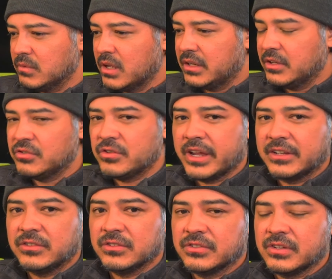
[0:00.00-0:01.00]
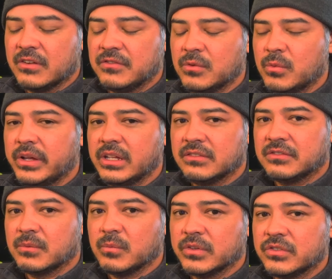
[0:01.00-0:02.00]
not distract yourself away
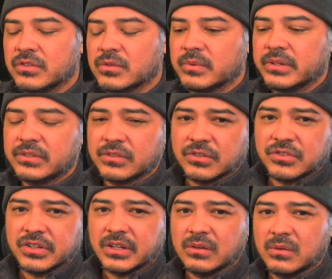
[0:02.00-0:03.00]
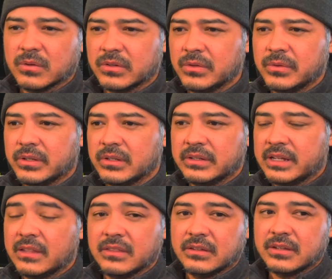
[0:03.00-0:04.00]
from what you're researching or doing
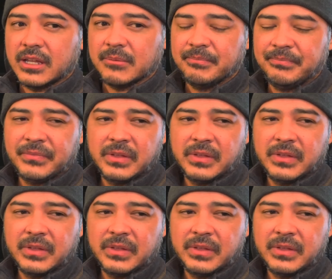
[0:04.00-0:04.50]
at the time.